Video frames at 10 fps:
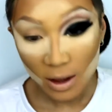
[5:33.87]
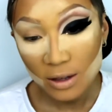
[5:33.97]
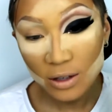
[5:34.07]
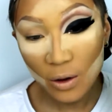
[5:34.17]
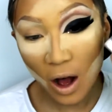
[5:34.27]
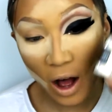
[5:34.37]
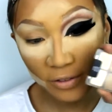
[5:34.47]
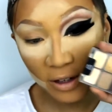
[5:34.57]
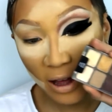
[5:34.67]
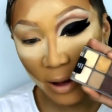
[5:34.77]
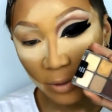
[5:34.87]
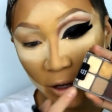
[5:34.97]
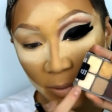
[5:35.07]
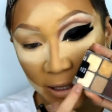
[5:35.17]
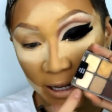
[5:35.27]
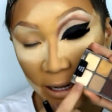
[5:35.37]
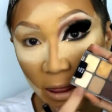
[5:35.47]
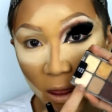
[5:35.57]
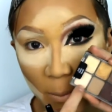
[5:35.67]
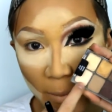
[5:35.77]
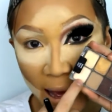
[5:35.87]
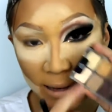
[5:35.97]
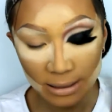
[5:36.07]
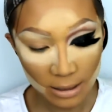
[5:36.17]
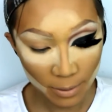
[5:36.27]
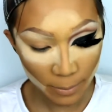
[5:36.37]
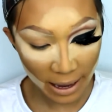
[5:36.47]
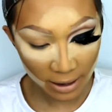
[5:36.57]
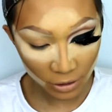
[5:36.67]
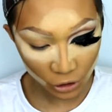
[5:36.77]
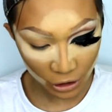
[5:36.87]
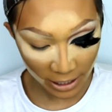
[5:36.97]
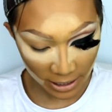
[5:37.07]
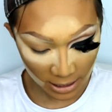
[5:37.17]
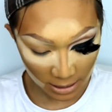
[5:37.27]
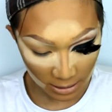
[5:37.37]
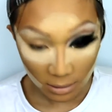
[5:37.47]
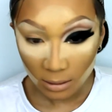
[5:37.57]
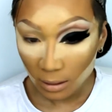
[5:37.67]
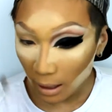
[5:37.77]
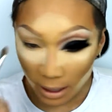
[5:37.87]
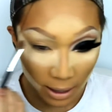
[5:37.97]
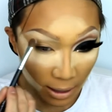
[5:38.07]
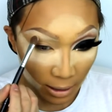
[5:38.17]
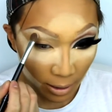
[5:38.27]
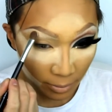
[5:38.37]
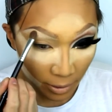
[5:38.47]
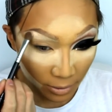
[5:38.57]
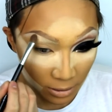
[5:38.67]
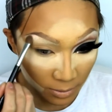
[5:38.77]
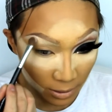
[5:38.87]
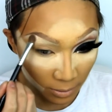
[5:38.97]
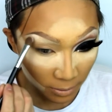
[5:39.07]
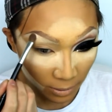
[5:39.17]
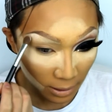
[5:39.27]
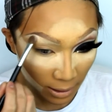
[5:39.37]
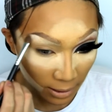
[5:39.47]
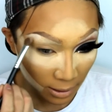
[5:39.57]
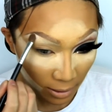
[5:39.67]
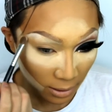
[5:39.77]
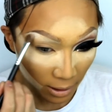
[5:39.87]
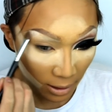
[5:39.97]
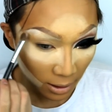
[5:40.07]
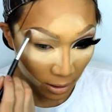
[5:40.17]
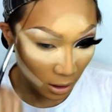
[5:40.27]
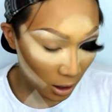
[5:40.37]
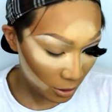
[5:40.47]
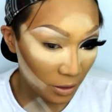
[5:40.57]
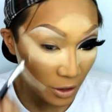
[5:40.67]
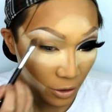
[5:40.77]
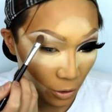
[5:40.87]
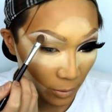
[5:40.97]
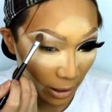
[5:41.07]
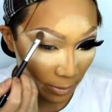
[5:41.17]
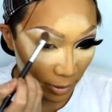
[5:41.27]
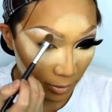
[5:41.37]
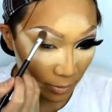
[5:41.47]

So after that, I'm going to be taking the matte pale shade, and I'm going to be applying that on the new brow bone.